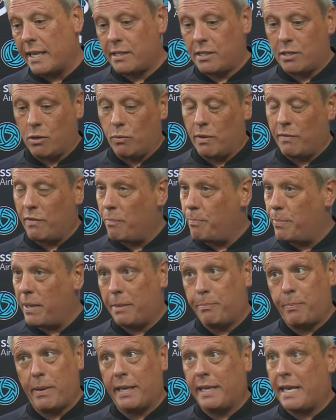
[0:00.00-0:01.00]
So we have a big,
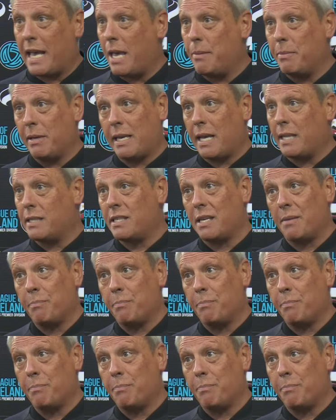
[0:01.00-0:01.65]
big game against St.